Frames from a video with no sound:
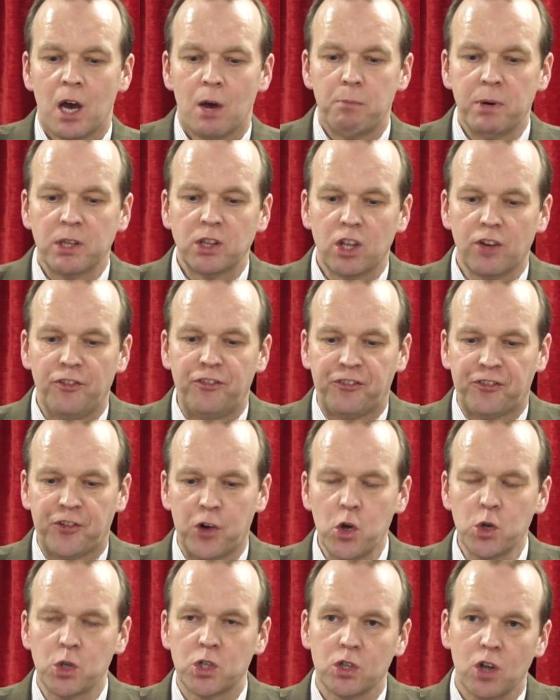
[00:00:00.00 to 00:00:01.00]
but the
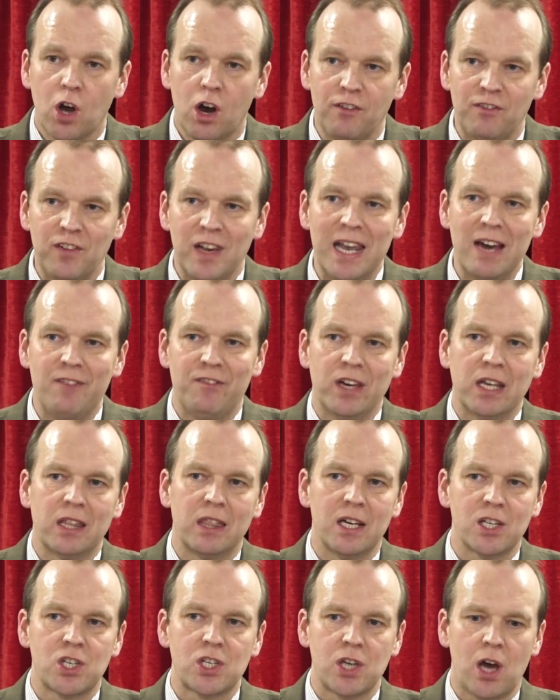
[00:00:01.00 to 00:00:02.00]
fruit of living
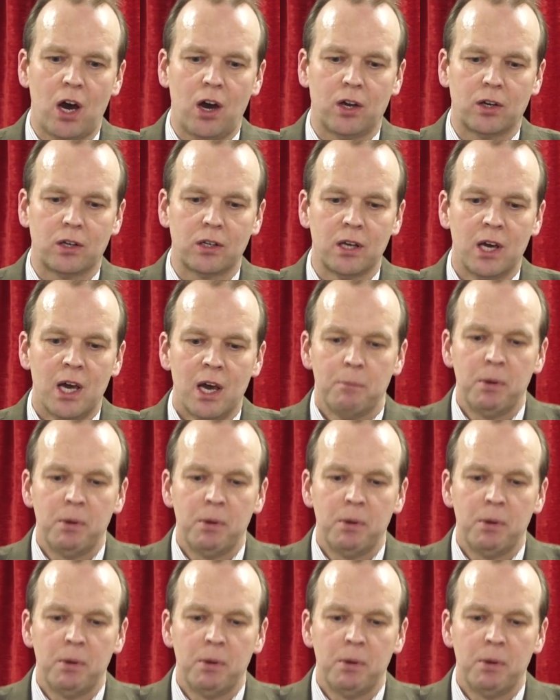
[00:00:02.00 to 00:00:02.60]
this out.